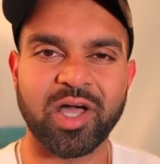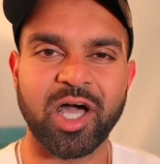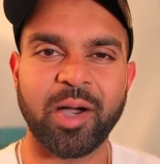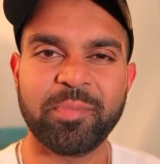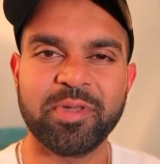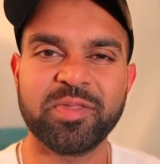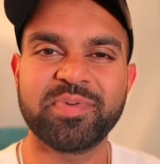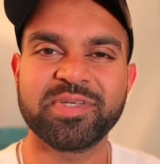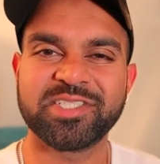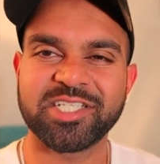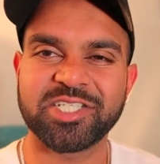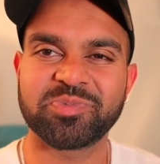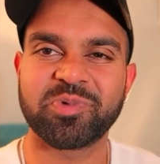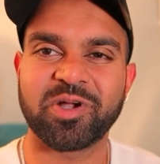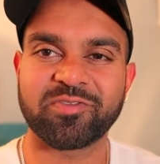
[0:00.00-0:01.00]
I'm in a
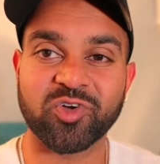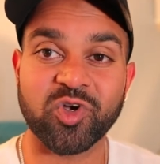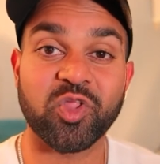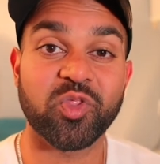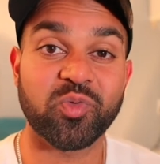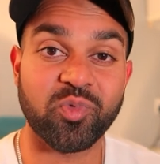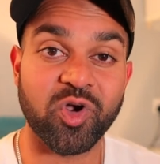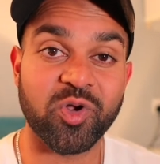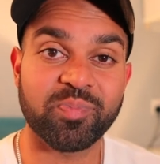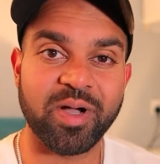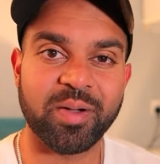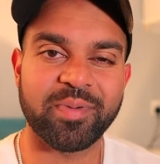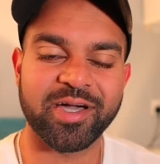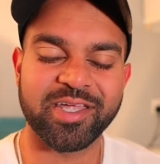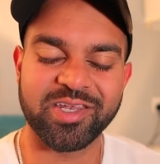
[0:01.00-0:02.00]
position where I've got the
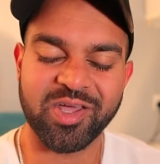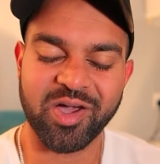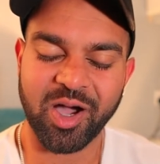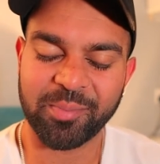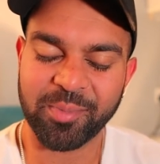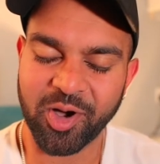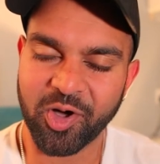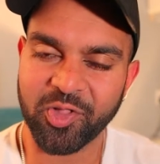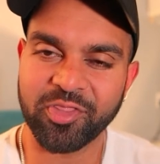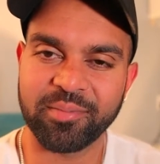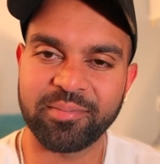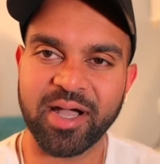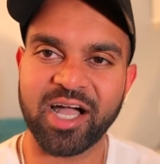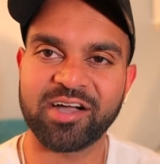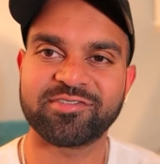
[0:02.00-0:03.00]
roadmap. I know I'm on the
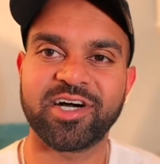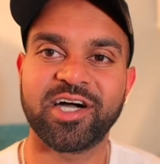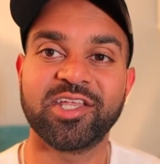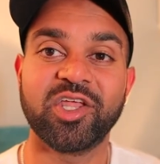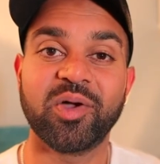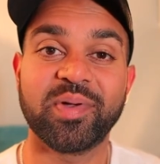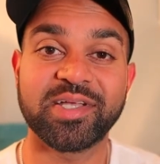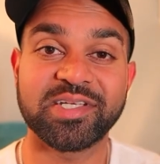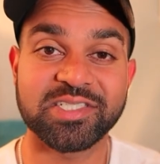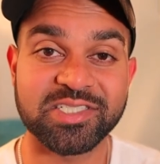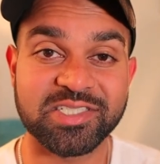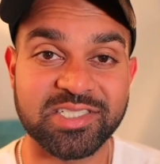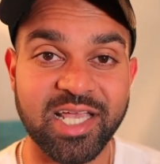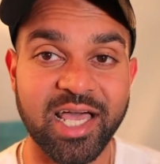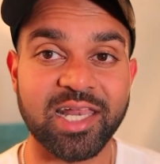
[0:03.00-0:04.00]
path. I know
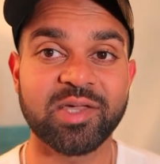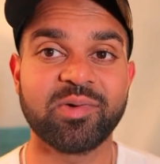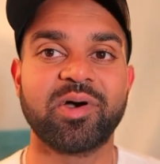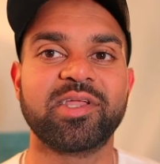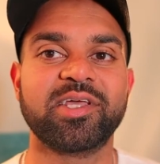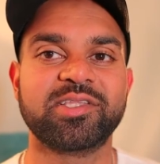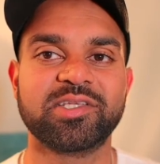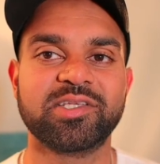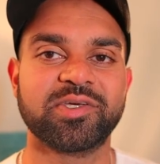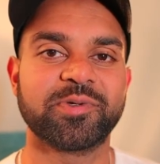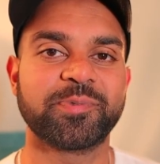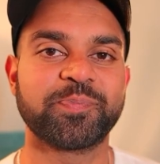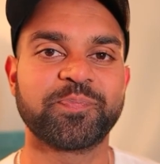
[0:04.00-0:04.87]
exactly what I need to do.